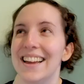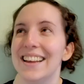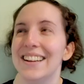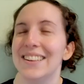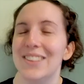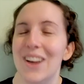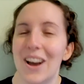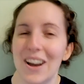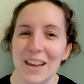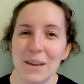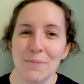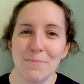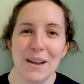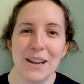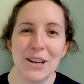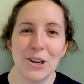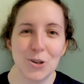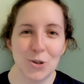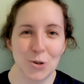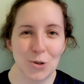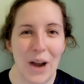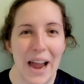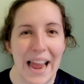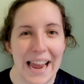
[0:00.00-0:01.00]
Document
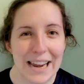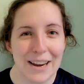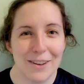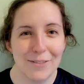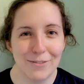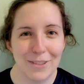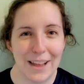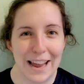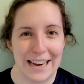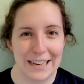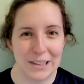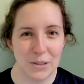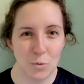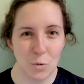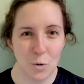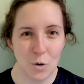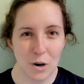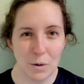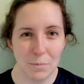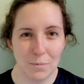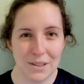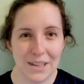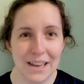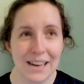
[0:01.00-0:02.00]
dragonfly
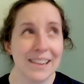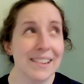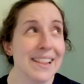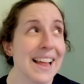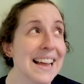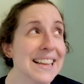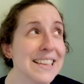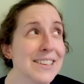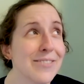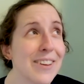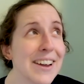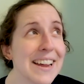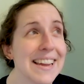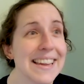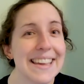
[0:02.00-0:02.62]
swarms, classify